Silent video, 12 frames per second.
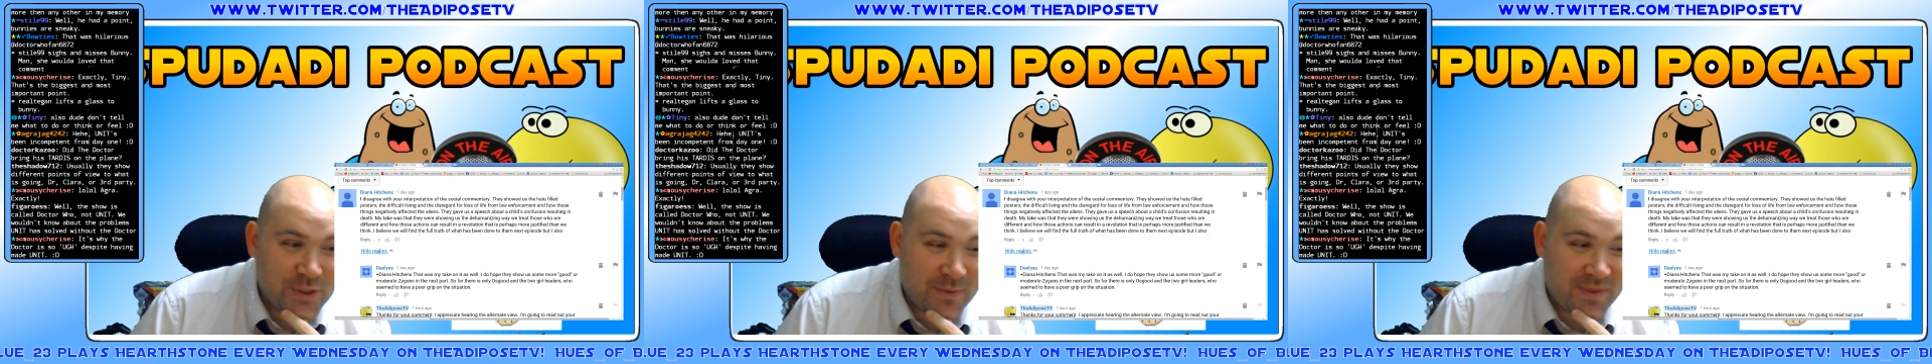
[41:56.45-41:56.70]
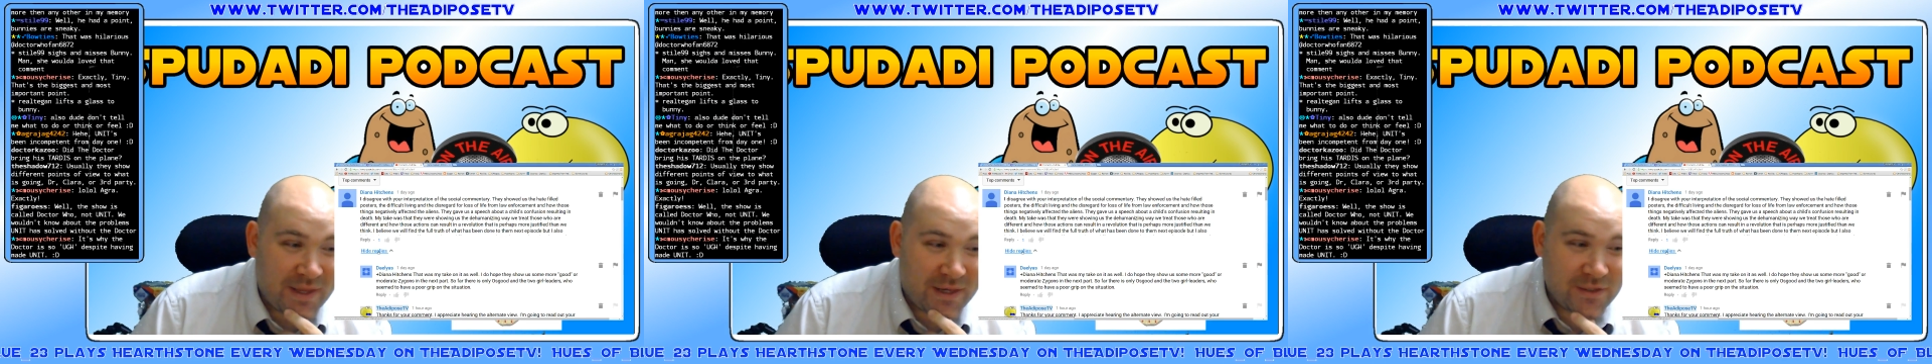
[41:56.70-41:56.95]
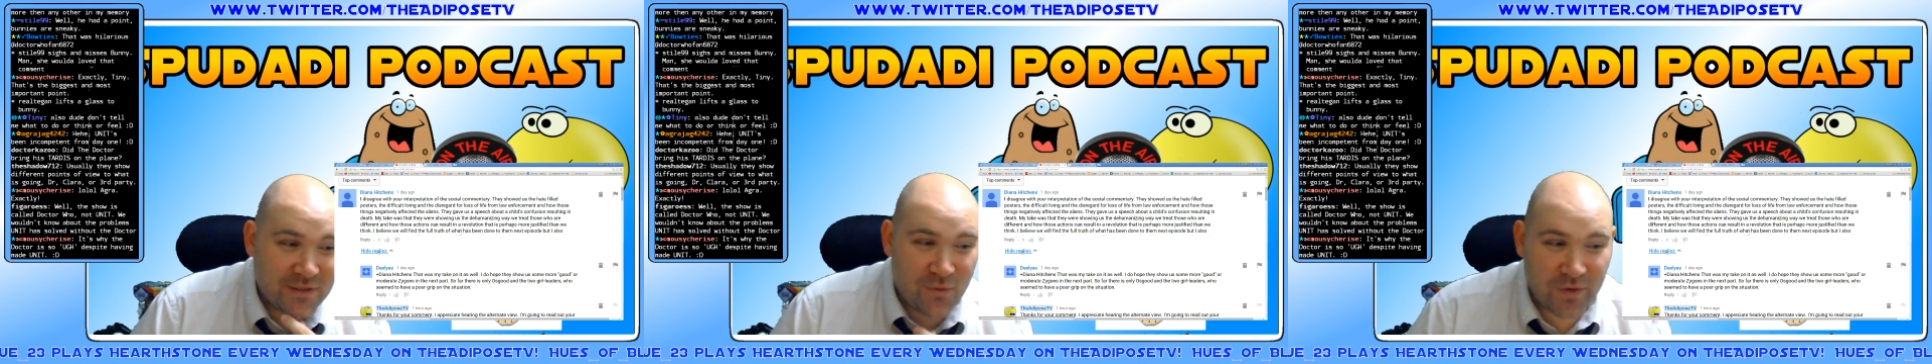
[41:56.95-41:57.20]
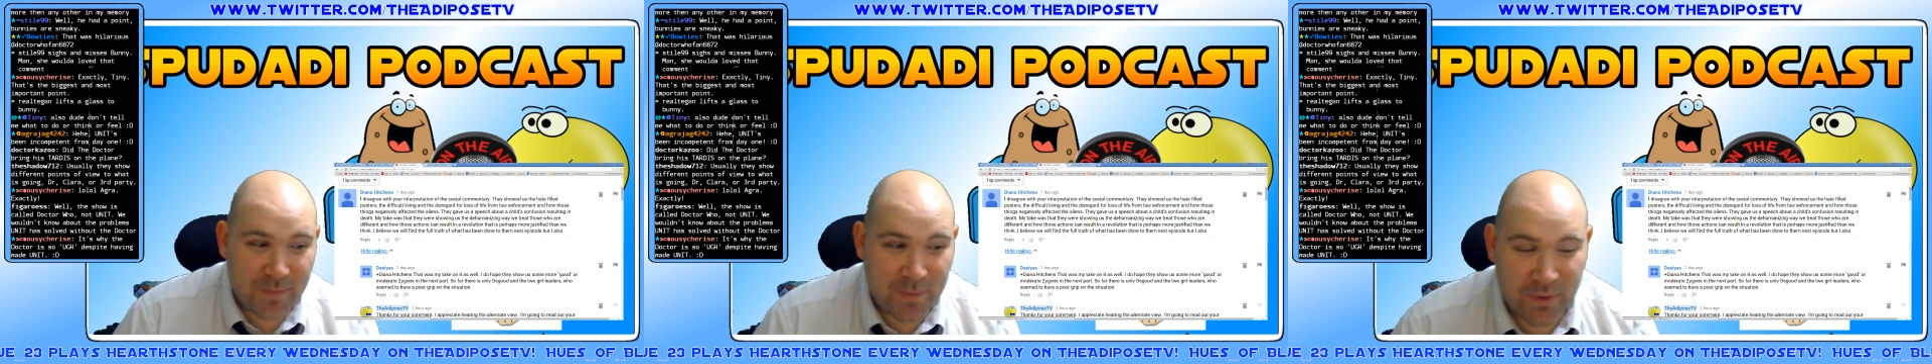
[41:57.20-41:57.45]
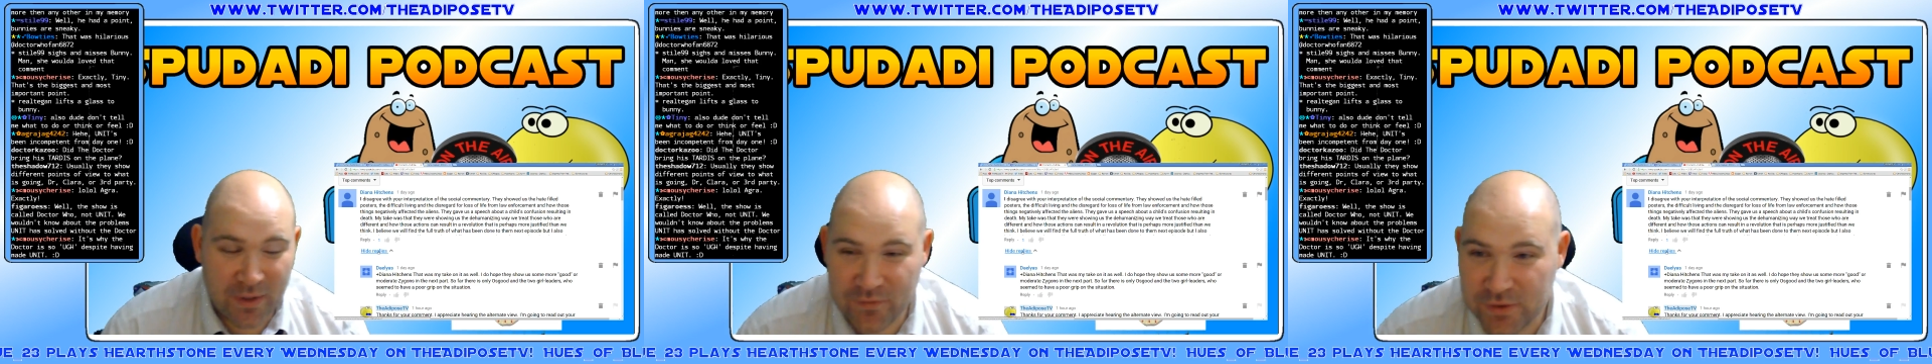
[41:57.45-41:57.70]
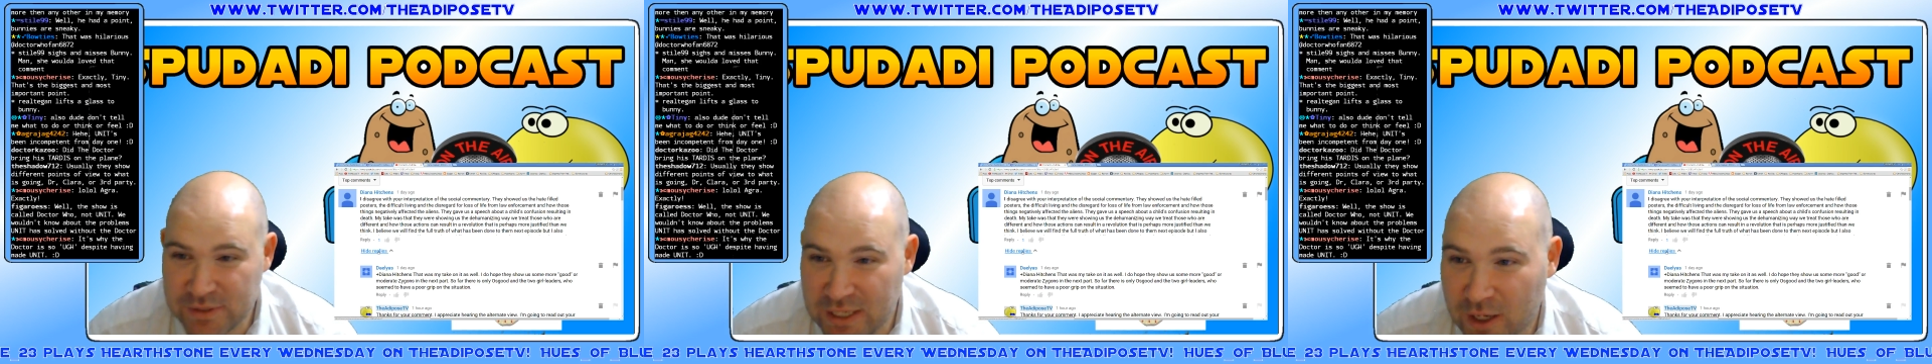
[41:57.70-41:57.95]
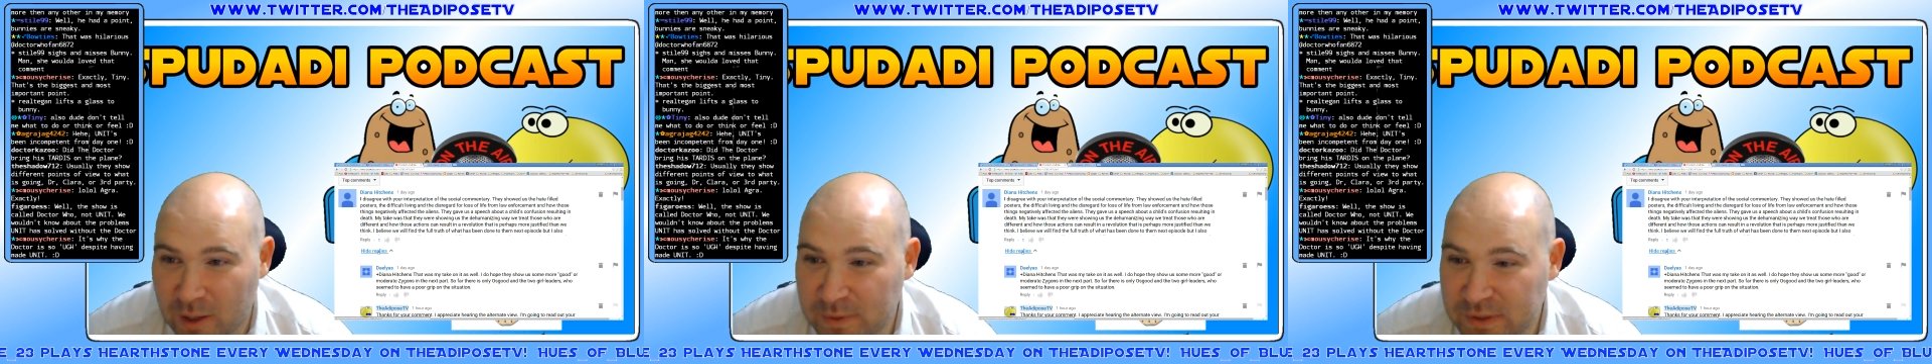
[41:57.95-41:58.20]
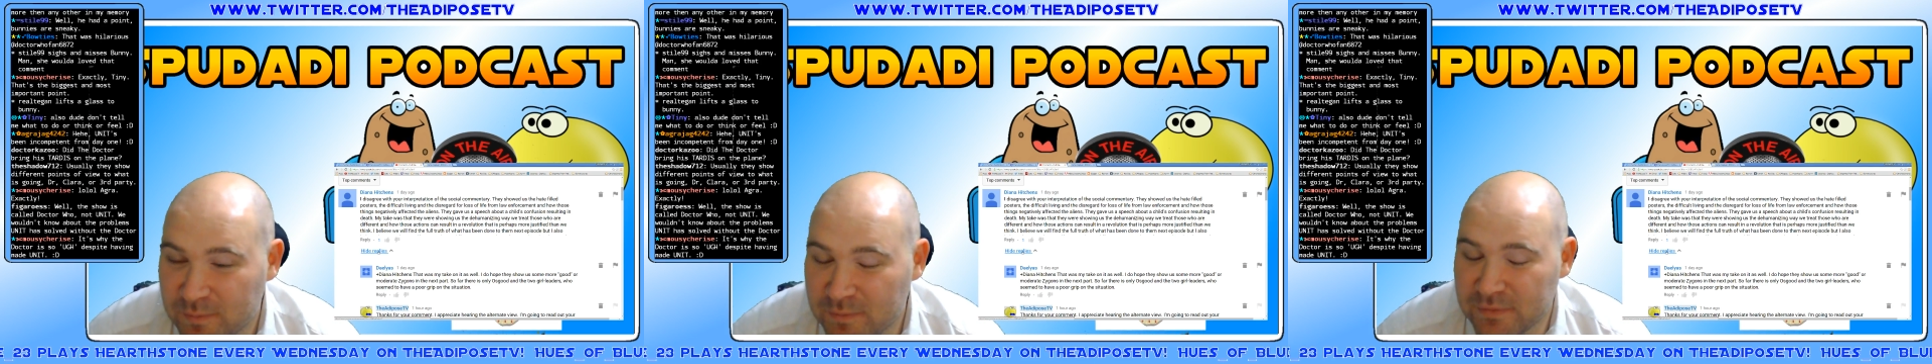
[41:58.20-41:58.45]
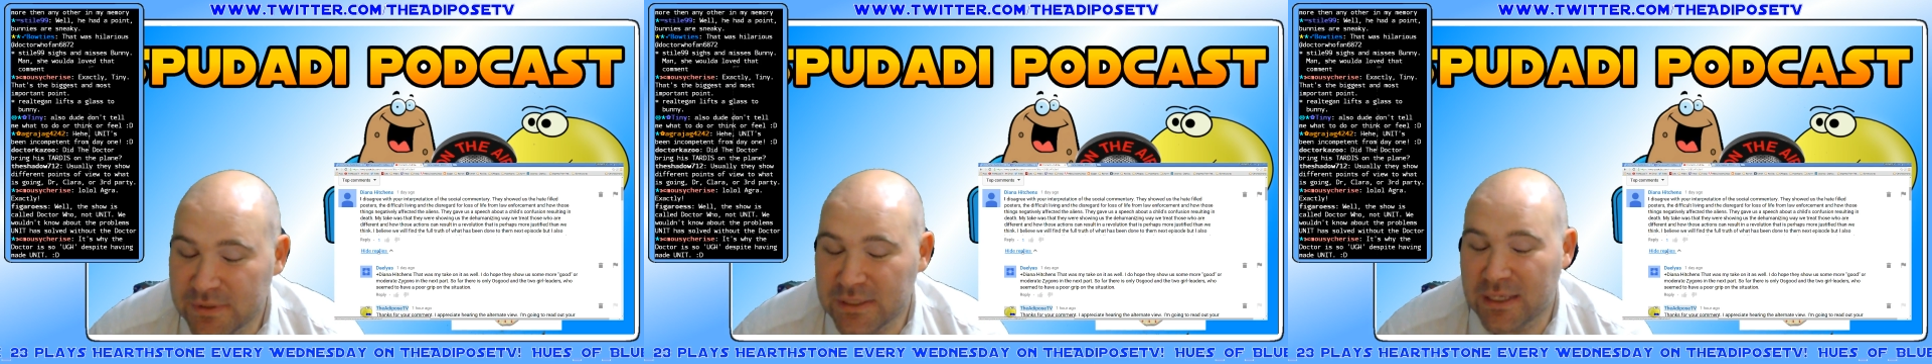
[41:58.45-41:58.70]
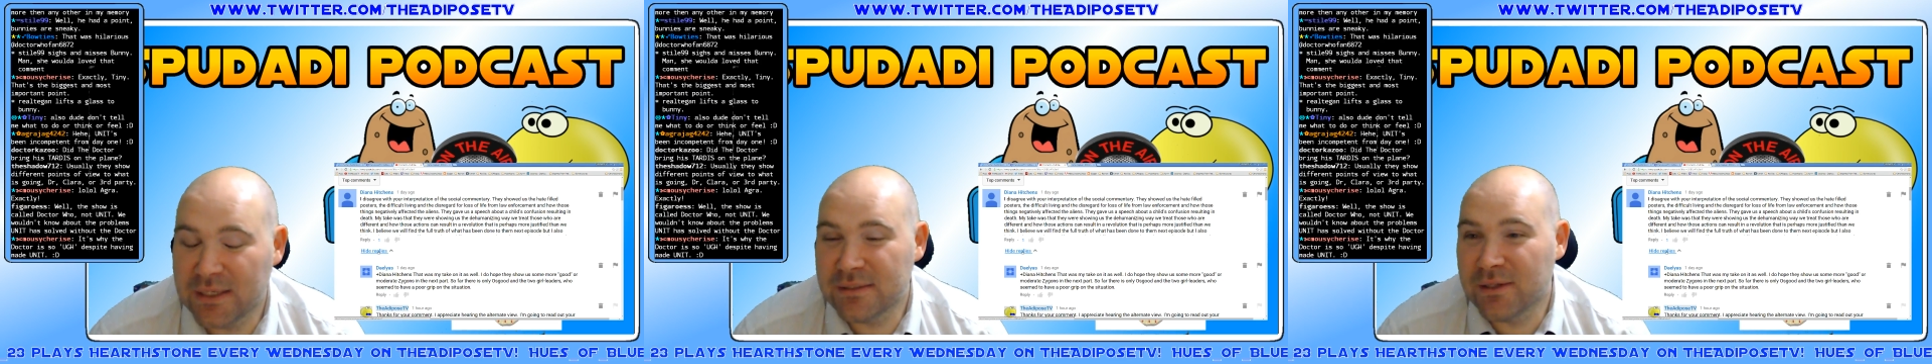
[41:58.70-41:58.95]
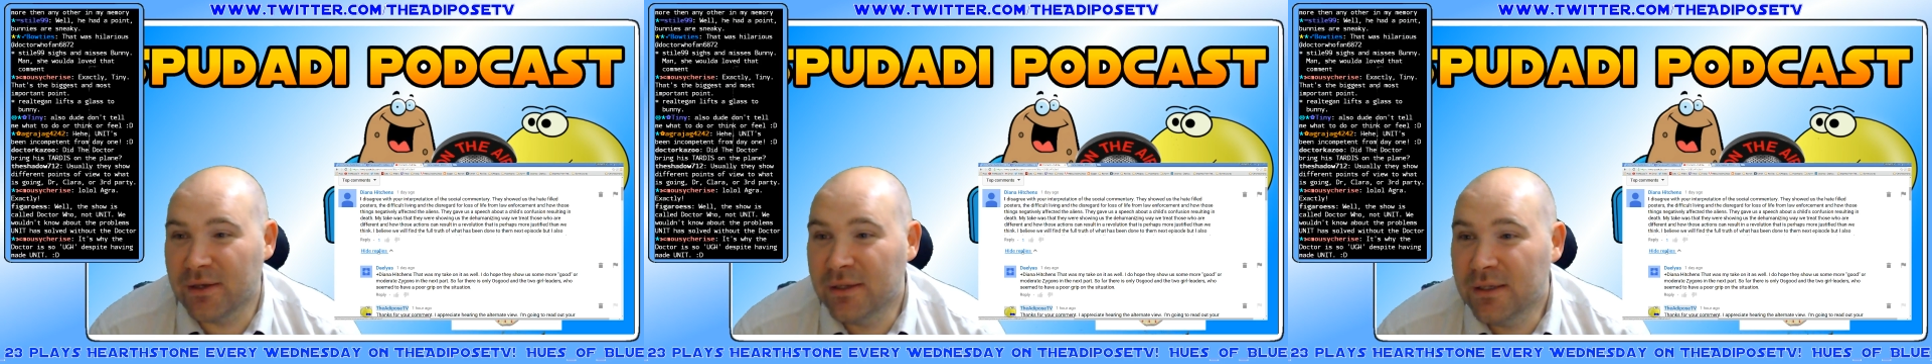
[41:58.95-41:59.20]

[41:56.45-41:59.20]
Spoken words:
and thank you to all of the people I've used their comments from tonight.